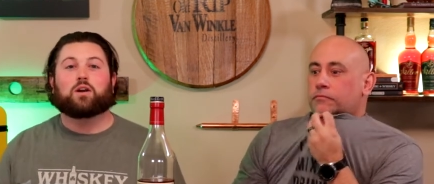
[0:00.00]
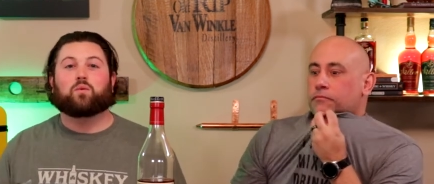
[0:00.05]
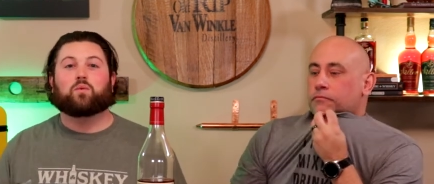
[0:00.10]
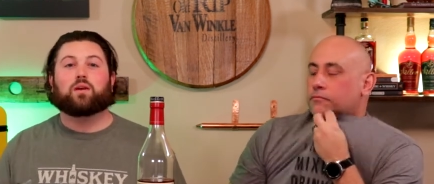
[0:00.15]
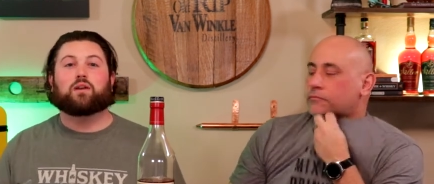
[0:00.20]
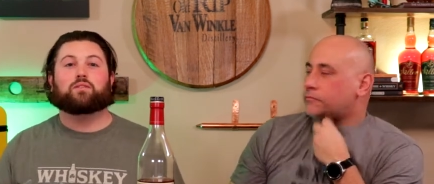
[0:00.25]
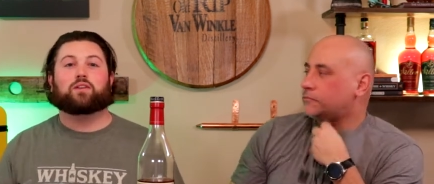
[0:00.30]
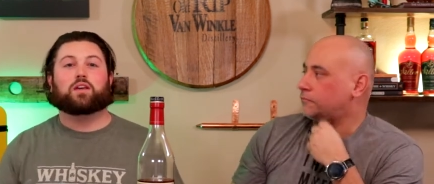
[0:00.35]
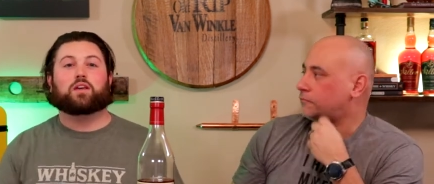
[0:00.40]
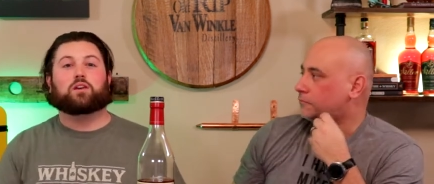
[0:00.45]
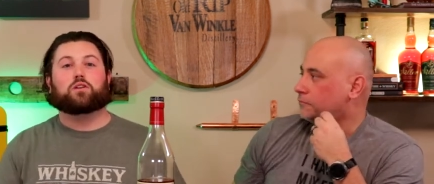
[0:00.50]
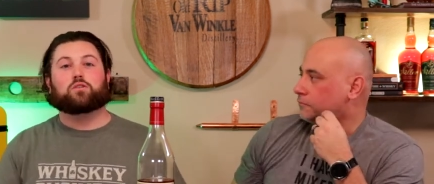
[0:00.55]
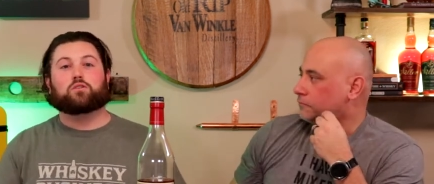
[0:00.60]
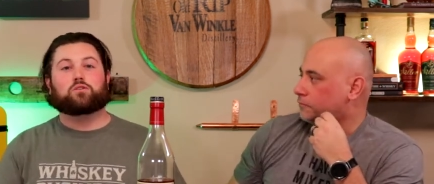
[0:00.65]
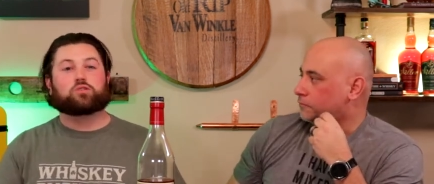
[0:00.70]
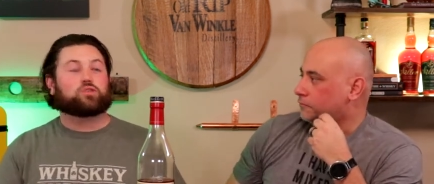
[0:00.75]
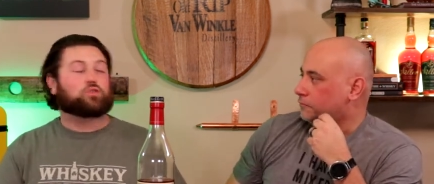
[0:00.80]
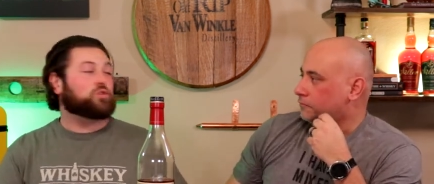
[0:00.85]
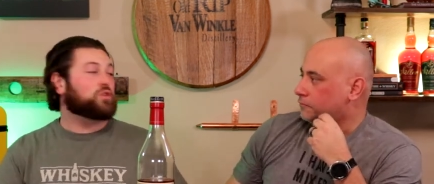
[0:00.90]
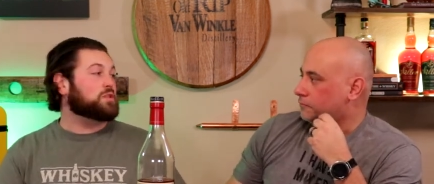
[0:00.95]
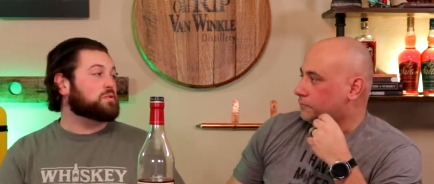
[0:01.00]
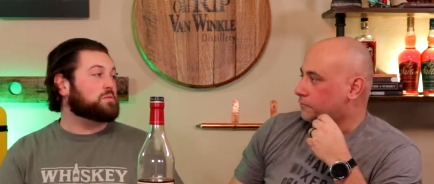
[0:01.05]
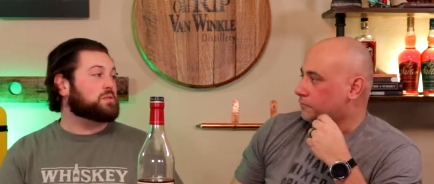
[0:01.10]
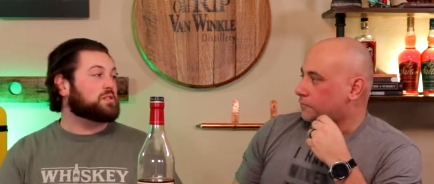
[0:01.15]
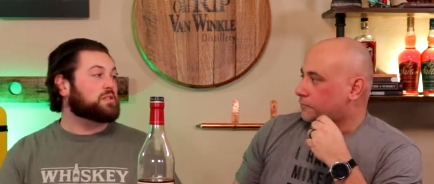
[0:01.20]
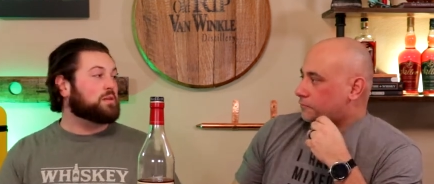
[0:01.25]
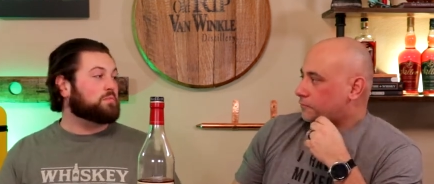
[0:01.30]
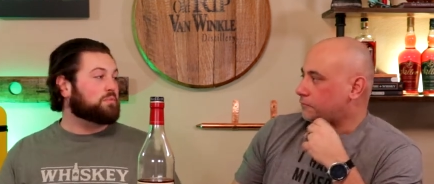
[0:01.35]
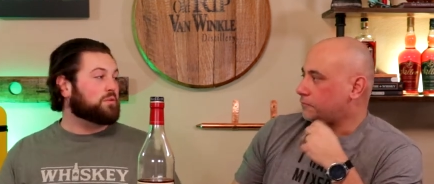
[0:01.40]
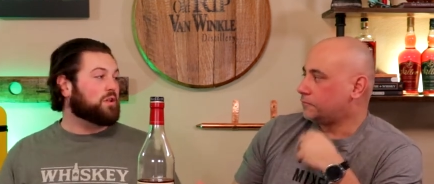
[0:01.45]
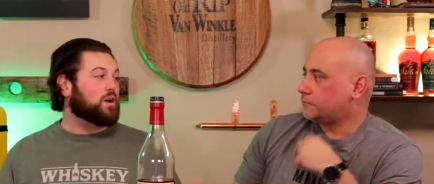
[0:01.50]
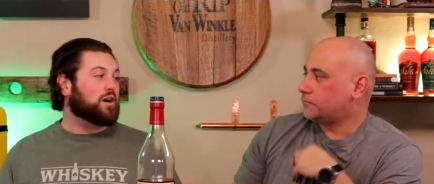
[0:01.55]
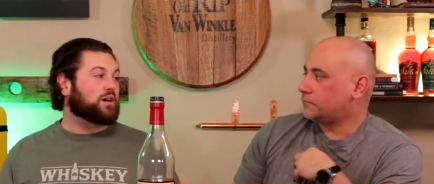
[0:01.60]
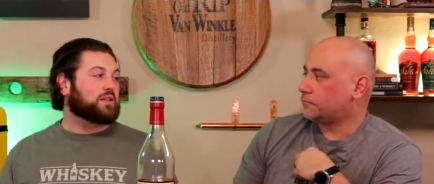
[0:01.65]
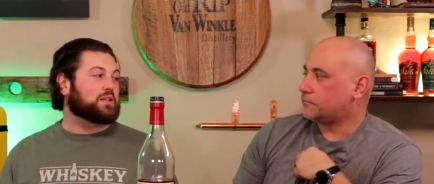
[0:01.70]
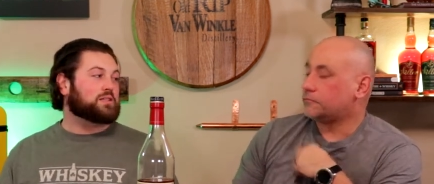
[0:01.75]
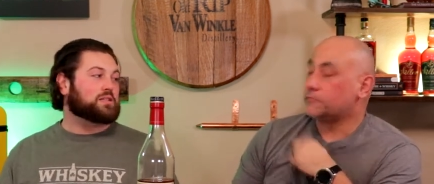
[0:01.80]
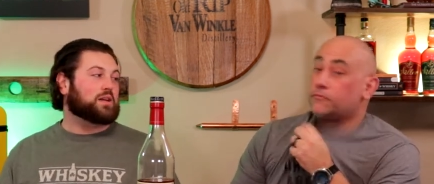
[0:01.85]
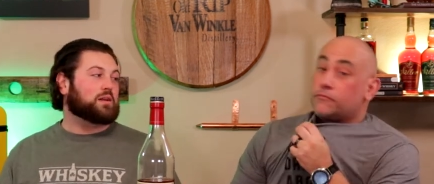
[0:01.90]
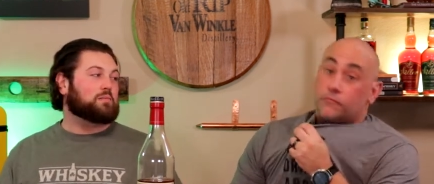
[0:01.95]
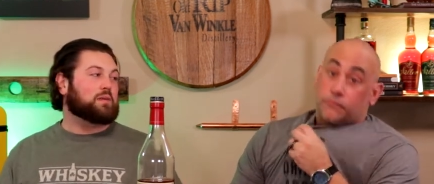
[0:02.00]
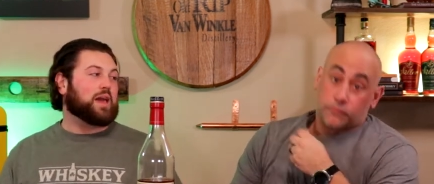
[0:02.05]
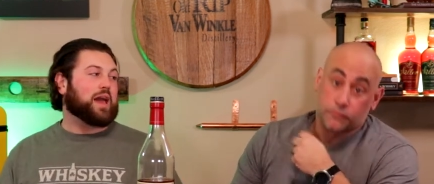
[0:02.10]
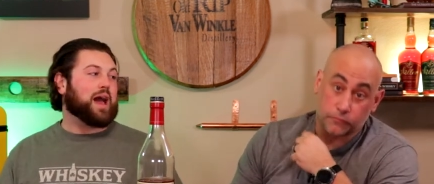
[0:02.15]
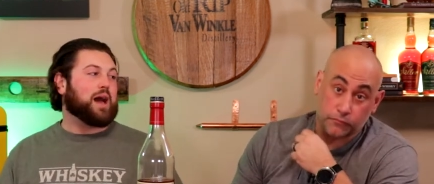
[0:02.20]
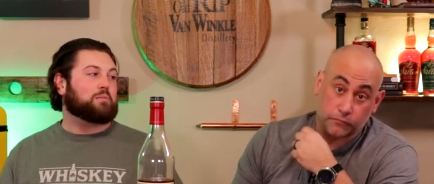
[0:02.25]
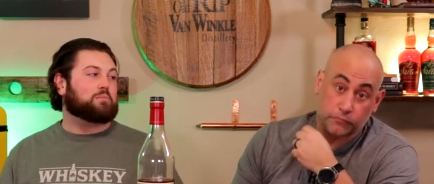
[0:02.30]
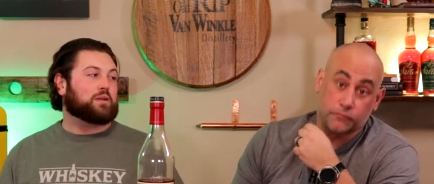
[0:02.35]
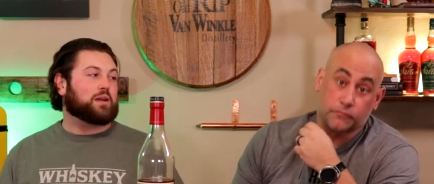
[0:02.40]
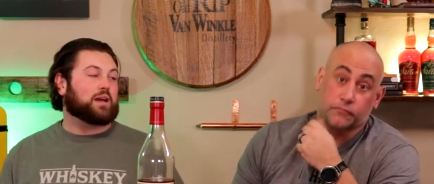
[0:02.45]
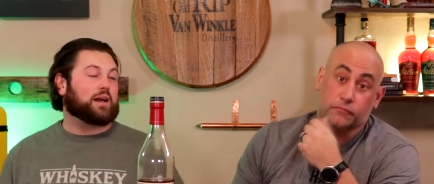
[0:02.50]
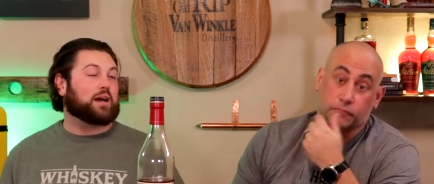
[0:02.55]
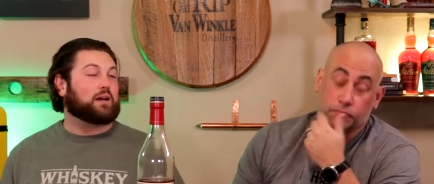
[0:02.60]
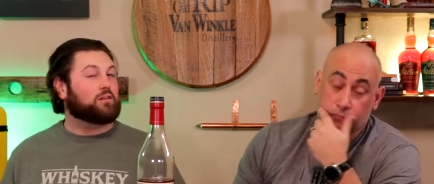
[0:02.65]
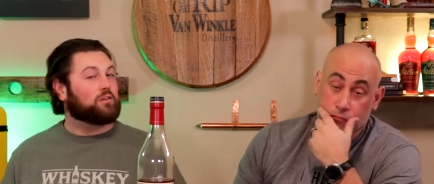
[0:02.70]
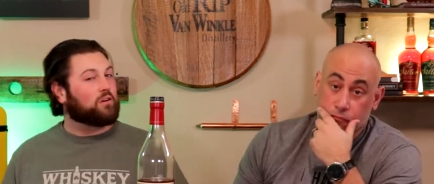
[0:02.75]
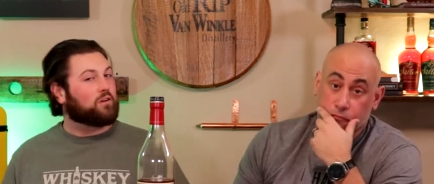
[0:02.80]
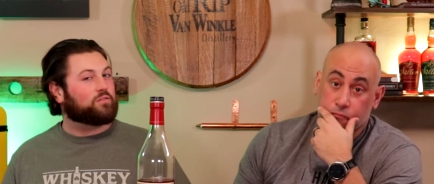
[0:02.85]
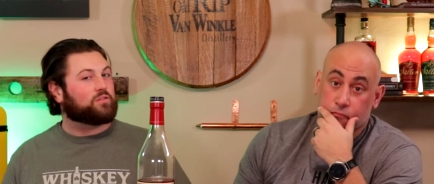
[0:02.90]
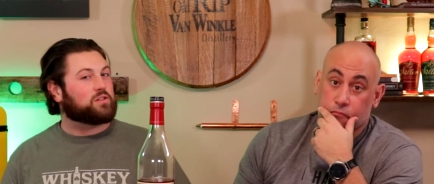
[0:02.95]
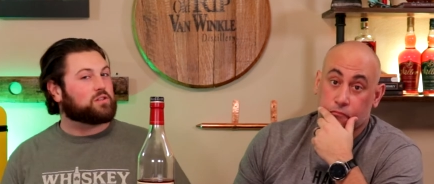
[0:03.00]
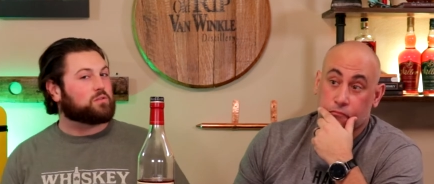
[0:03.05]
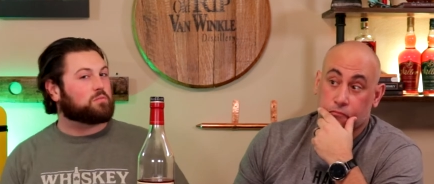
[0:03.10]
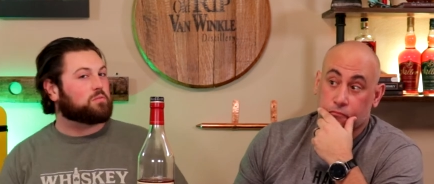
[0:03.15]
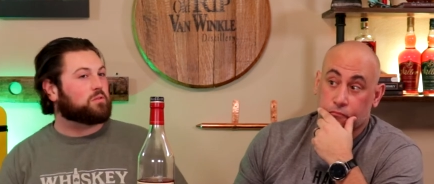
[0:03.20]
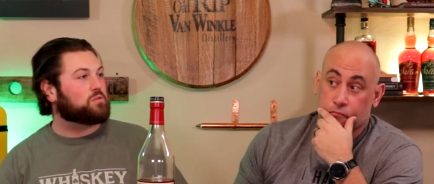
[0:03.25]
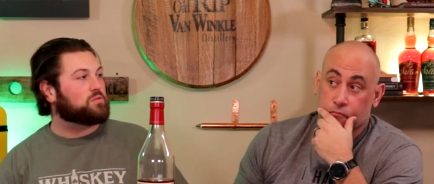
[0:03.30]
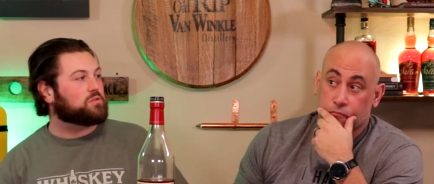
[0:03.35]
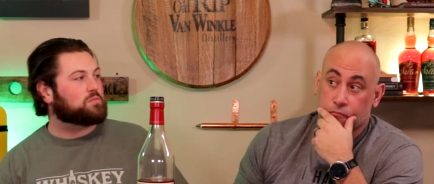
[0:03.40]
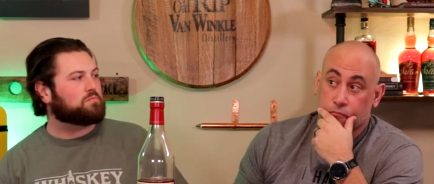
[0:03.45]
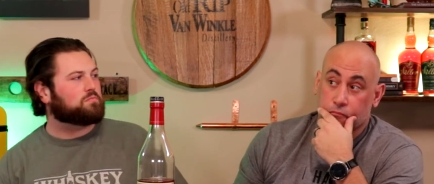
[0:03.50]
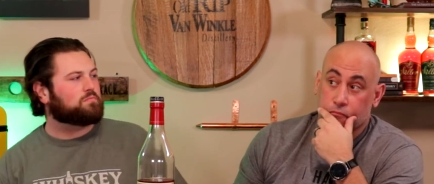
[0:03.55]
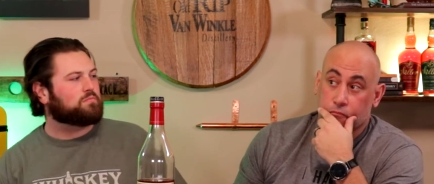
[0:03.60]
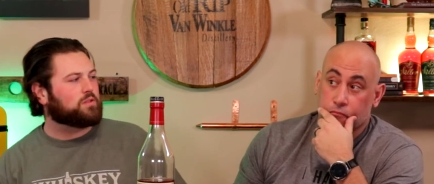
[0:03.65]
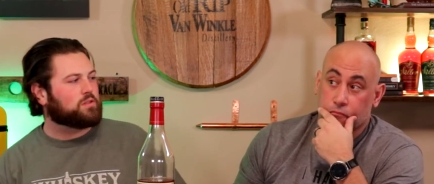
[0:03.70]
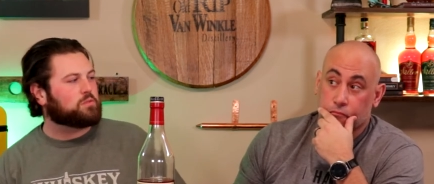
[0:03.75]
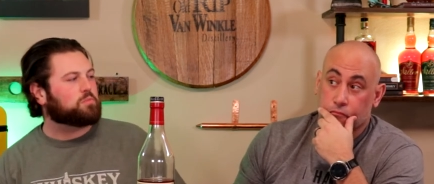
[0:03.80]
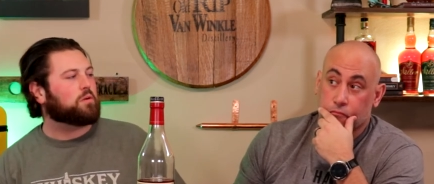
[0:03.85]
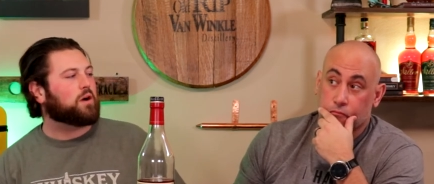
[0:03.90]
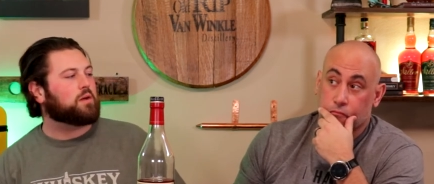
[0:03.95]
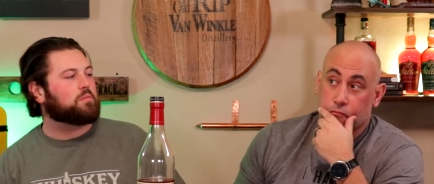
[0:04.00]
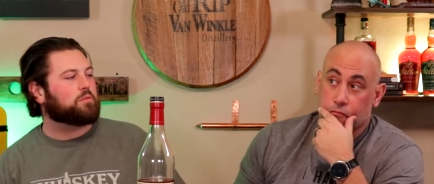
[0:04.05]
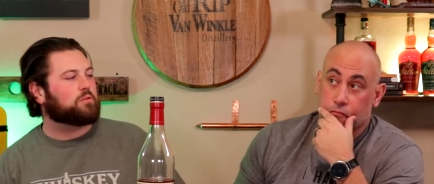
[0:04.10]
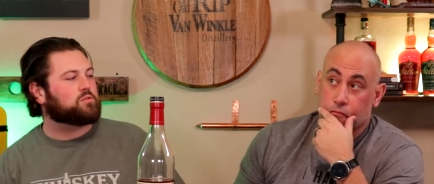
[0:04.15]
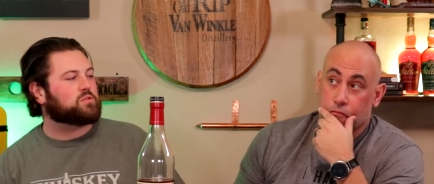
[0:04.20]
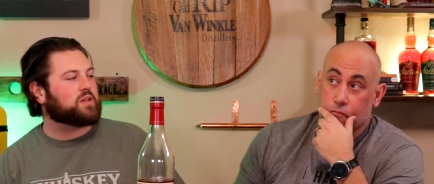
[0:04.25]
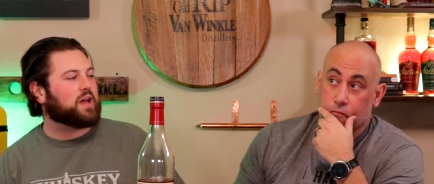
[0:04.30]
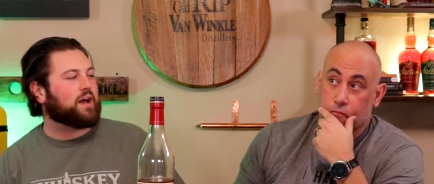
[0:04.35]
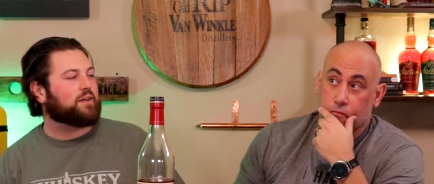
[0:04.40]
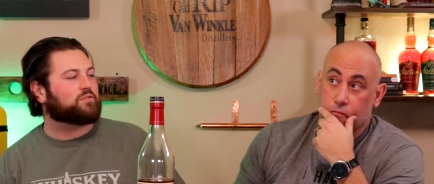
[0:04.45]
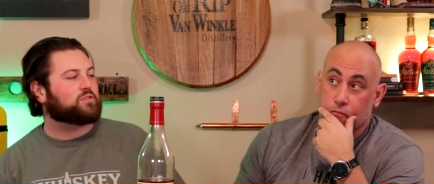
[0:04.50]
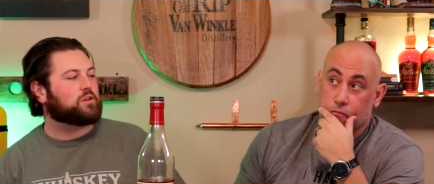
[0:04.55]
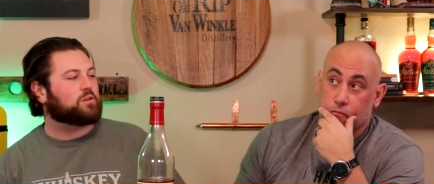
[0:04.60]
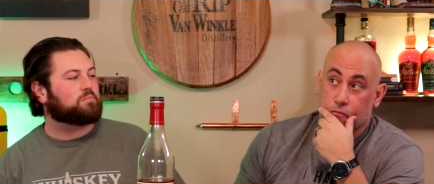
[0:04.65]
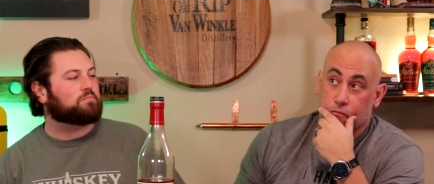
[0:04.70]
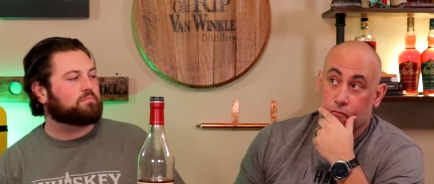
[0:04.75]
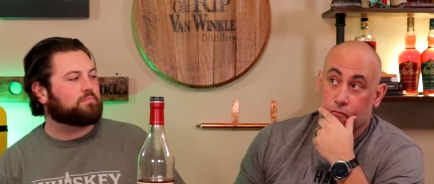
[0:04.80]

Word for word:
Speaker 1: We have a huge Christmas sip along that's going to be happening. I don't know if this will post. This will probably post after.